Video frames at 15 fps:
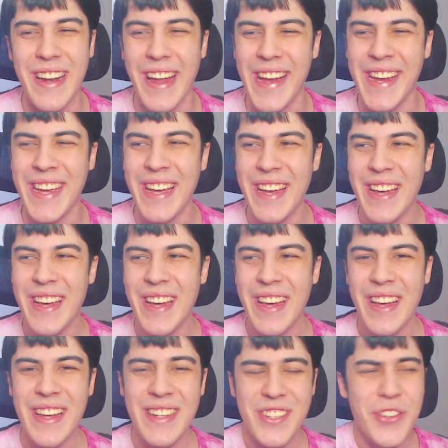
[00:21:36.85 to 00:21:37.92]
Like
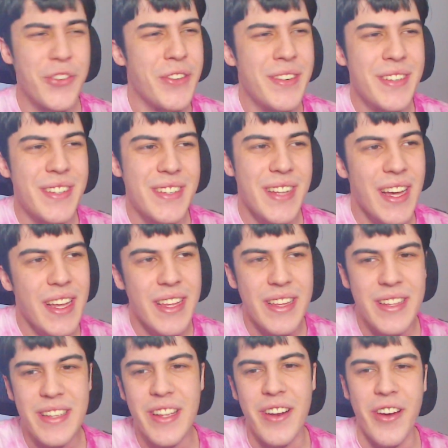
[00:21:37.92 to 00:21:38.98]
June,
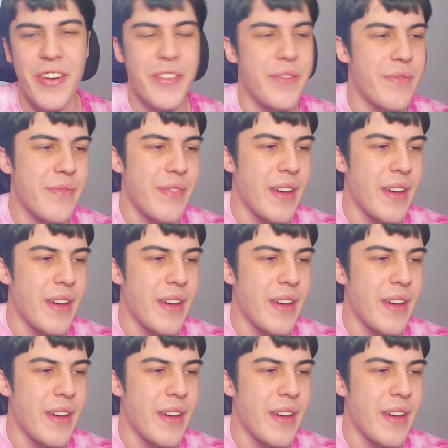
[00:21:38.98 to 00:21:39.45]
you know,